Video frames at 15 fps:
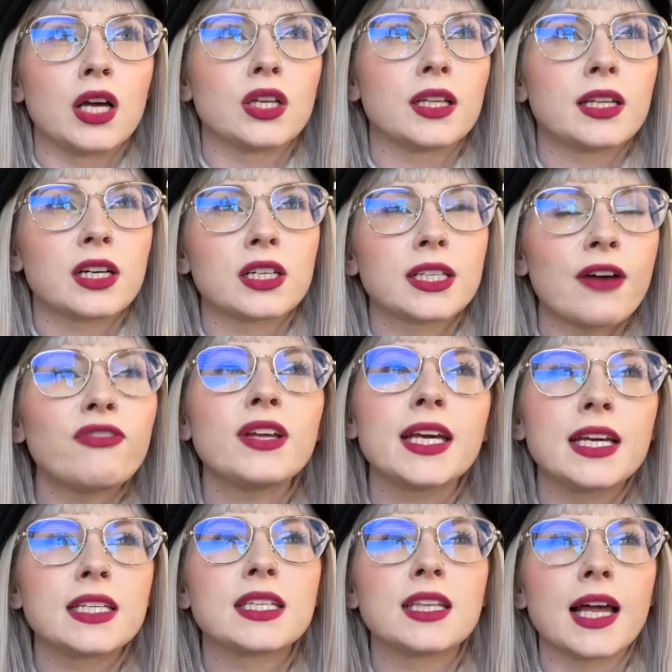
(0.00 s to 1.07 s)
there definitely
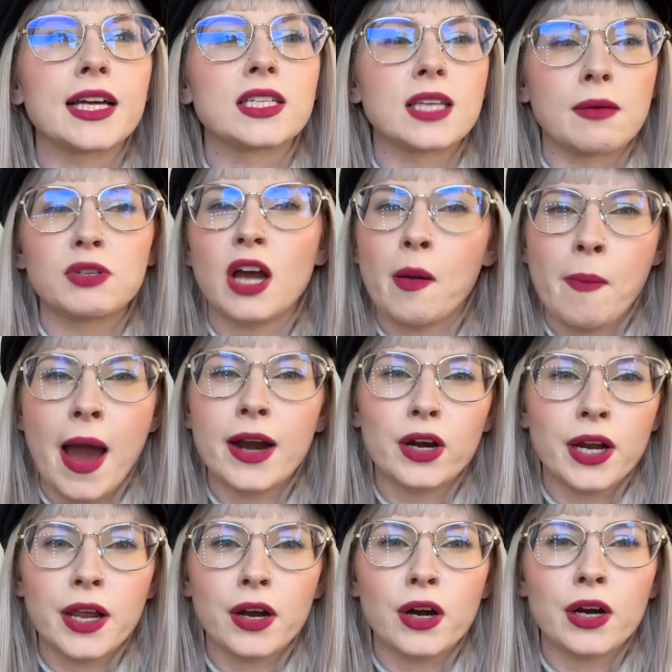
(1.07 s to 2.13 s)
is like subject matter
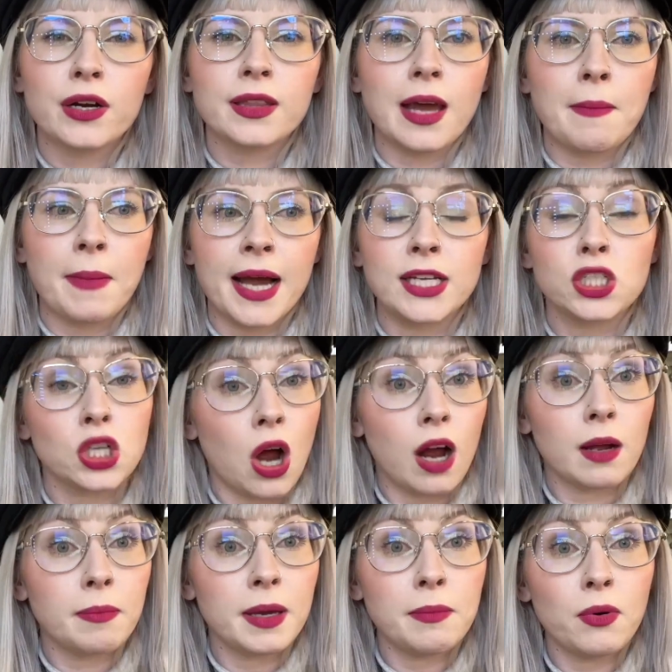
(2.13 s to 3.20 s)
here that might
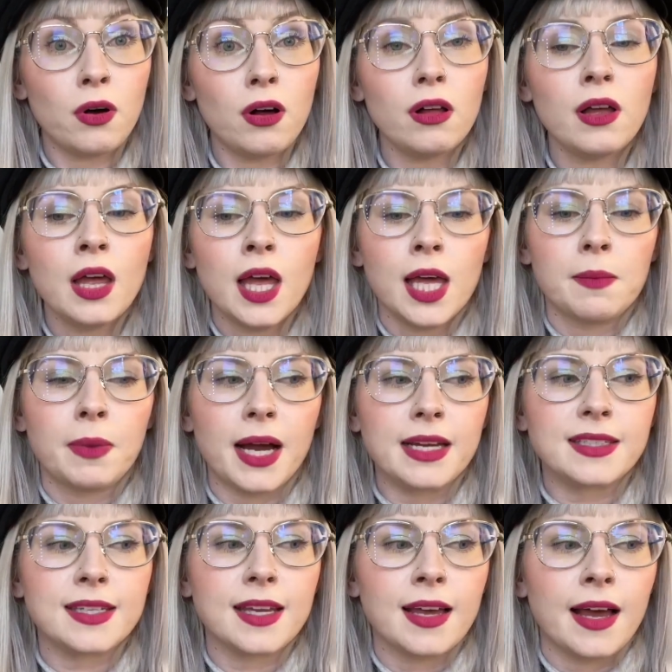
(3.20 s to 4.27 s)
shock people,
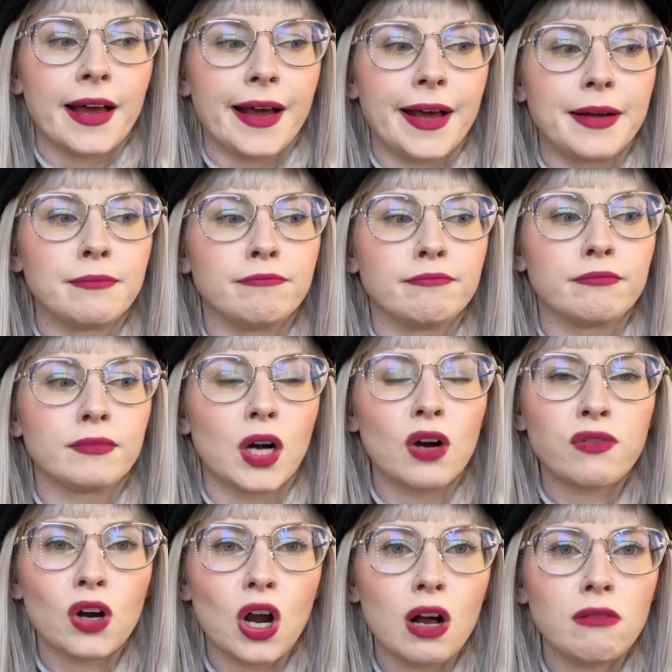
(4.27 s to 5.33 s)
but
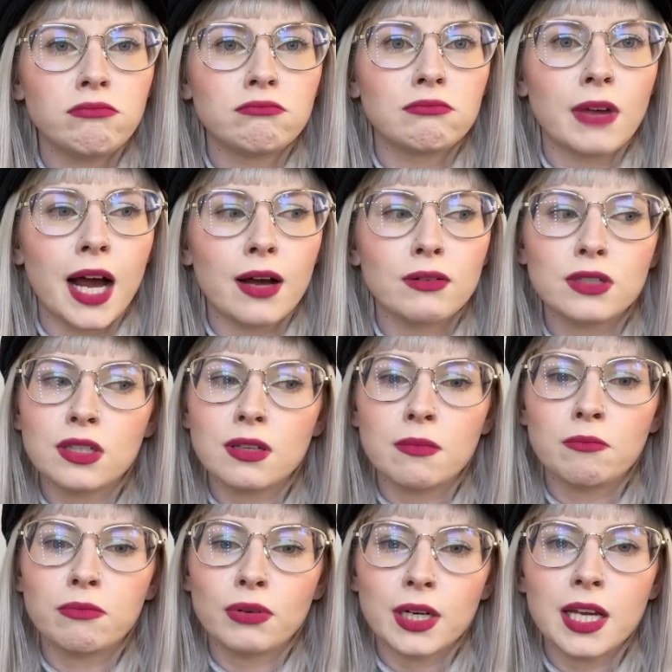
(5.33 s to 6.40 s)
overall, I was
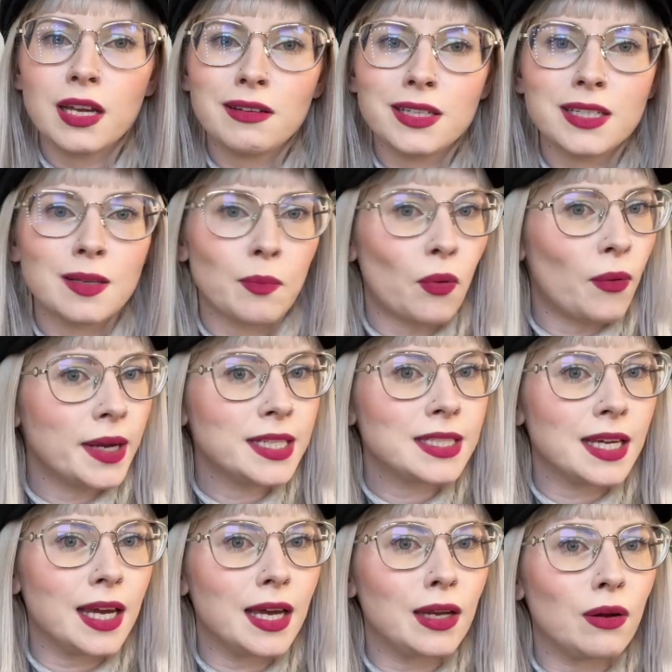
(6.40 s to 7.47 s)
pretty
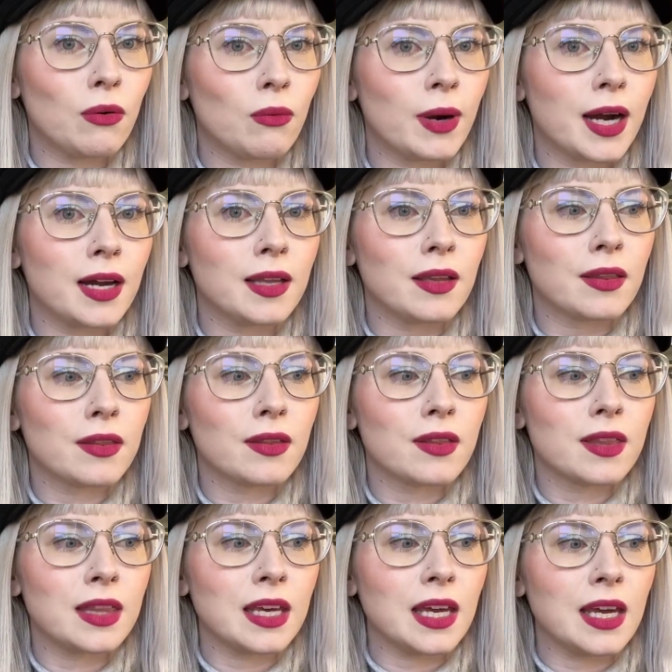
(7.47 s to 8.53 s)
disappointed
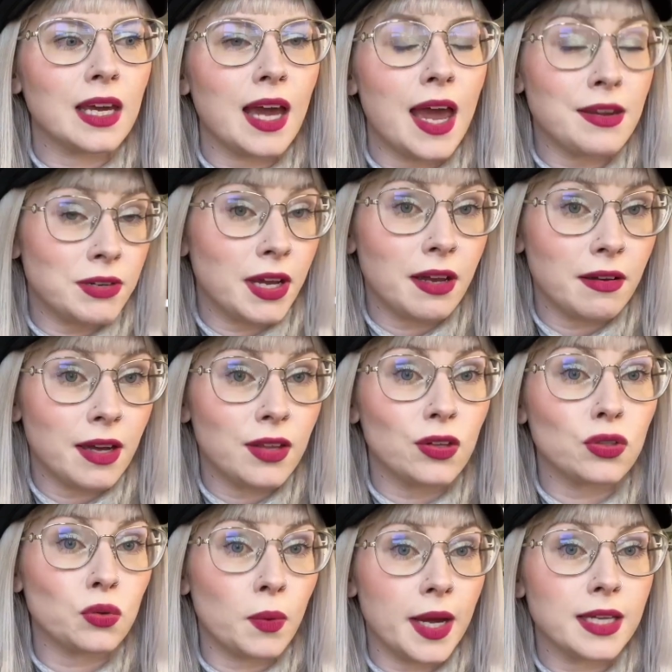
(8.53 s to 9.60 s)
with the ending and the
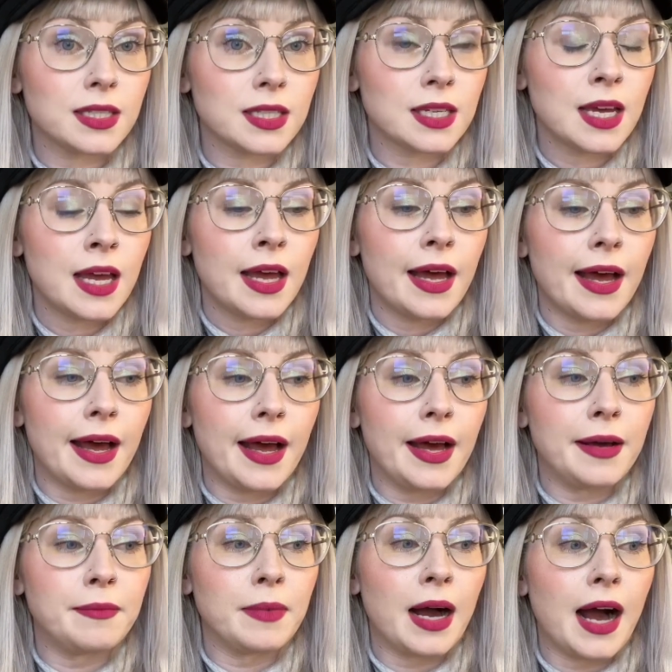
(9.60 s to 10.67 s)
twist.
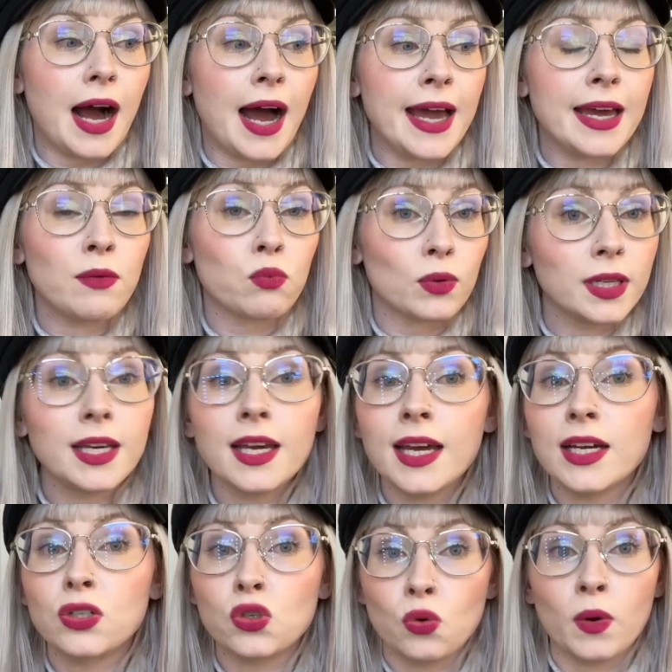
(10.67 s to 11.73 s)
I really
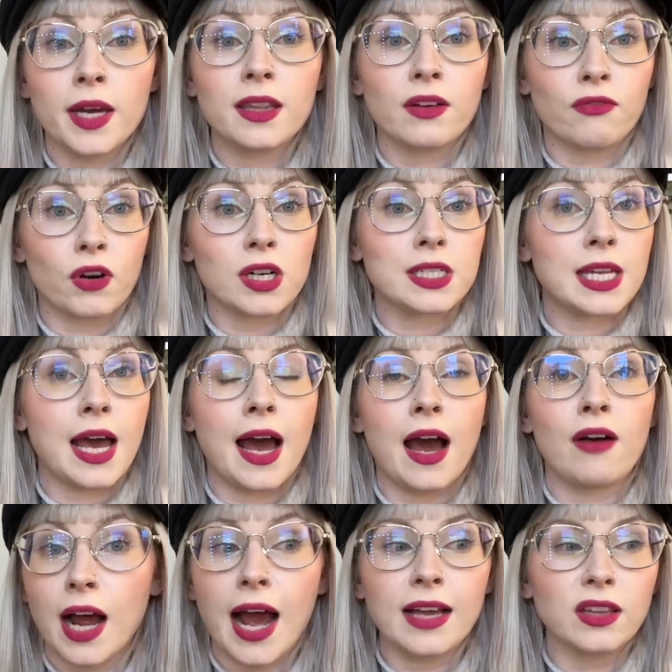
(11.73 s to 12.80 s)
enjoyed the first
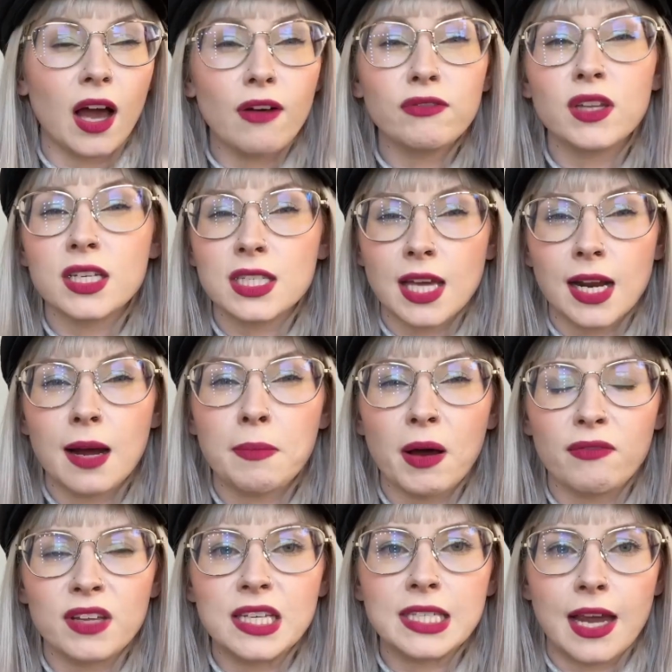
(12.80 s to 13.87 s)
half. I love the setup
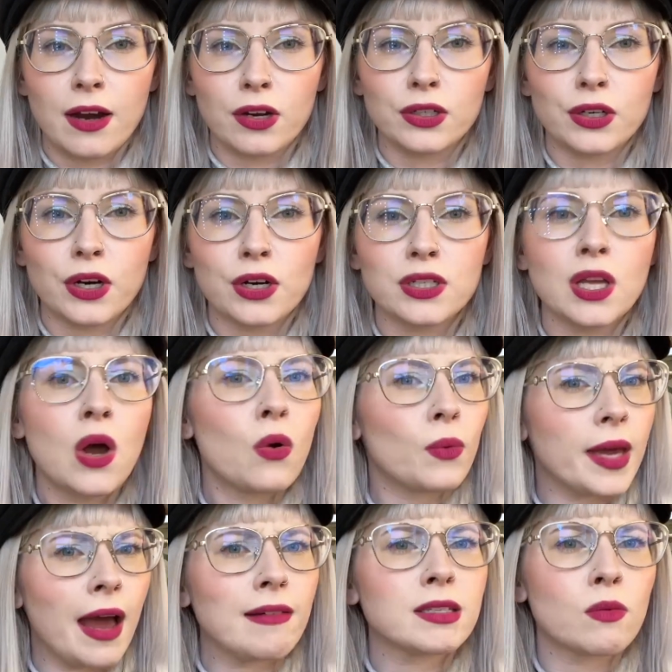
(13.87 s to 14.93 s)
of these characters. We
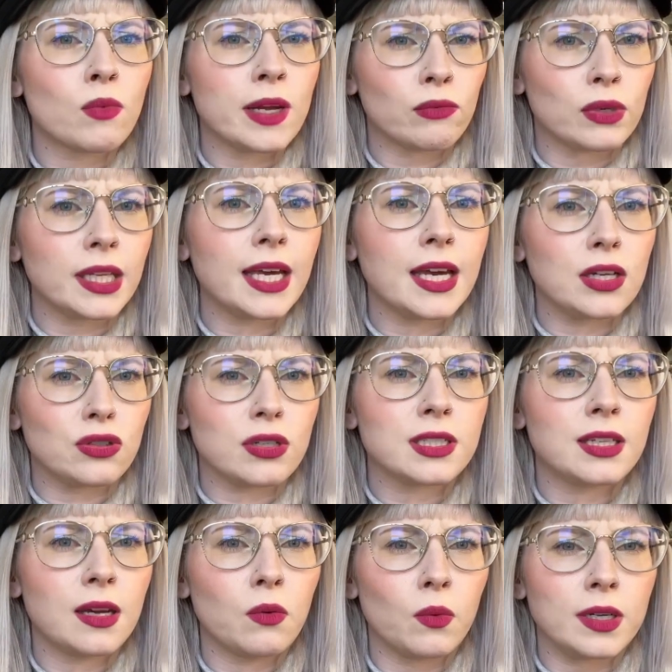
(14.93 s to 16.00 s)
have some really
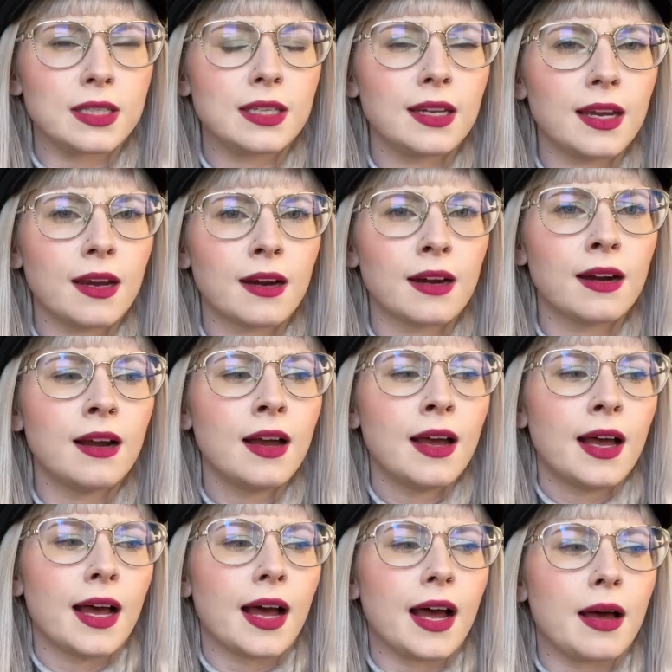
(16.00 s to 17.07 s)
interesting ones in here,
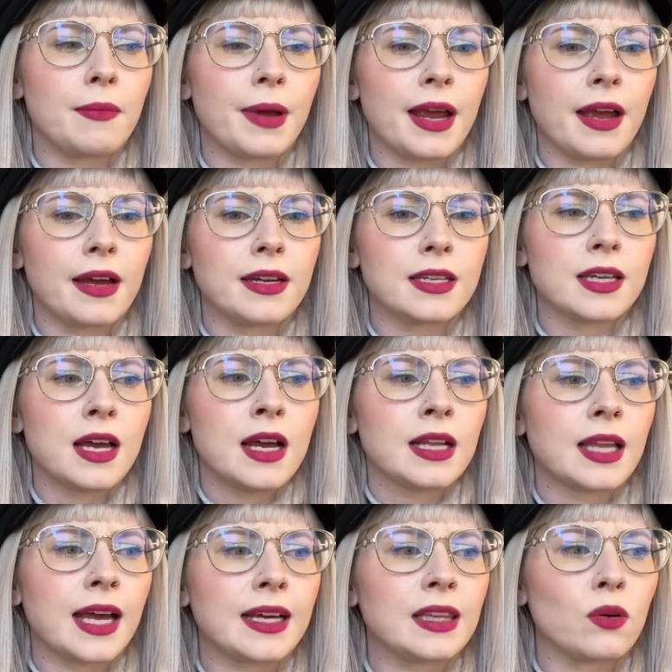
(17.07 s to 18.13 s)
and
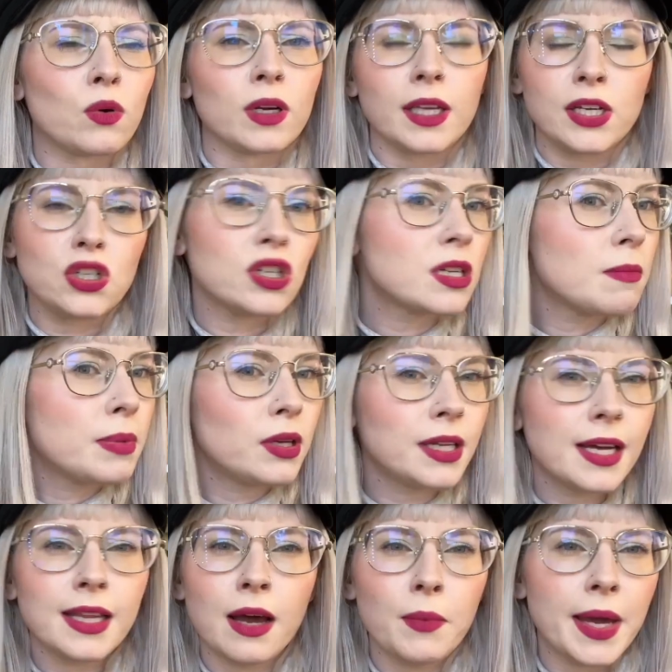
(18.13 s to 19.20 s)
like the relationship
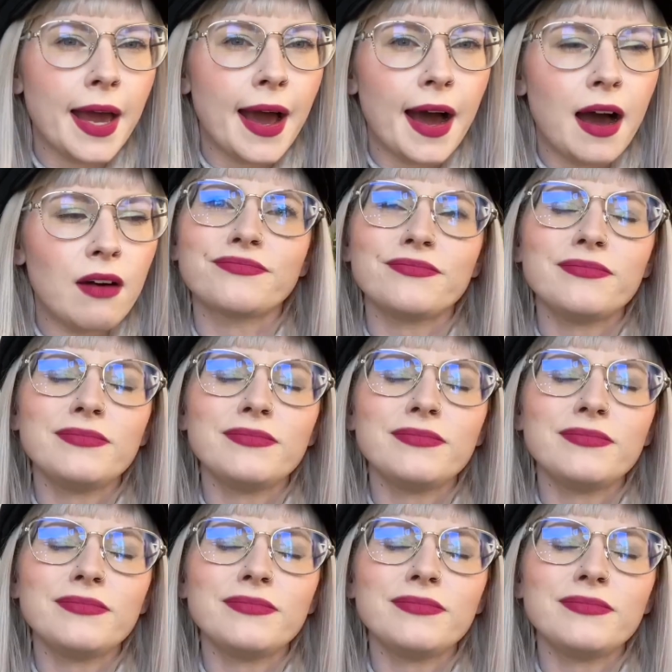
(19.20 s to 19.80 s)
building that we have.